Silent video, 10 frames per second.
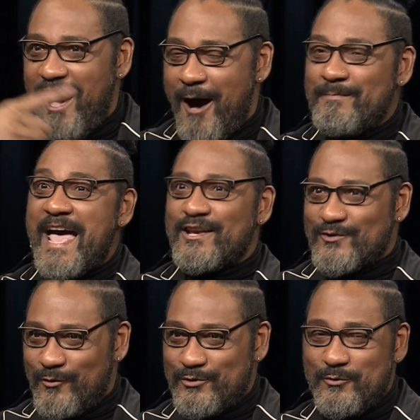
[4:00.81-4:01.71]
um,
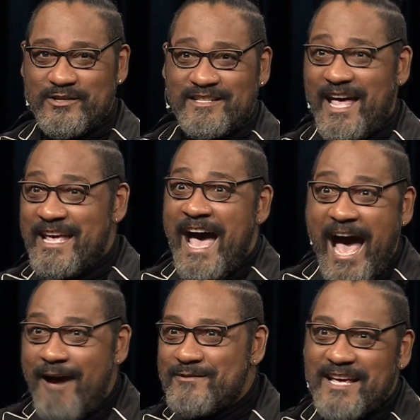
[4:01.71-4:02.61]
national tour. She's like,
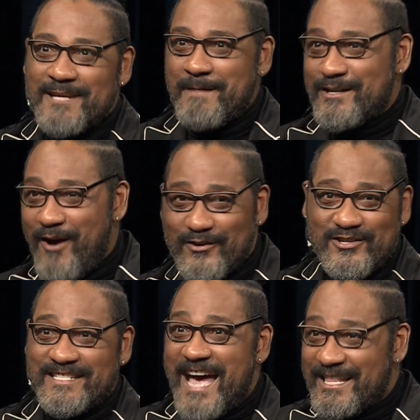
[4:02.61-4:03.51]
I was telling wow. my
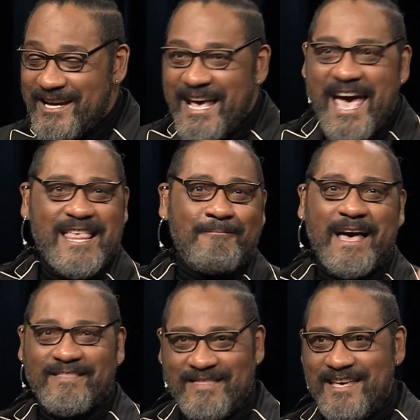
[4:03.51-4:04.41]
daughter, she's got the, and I'm like,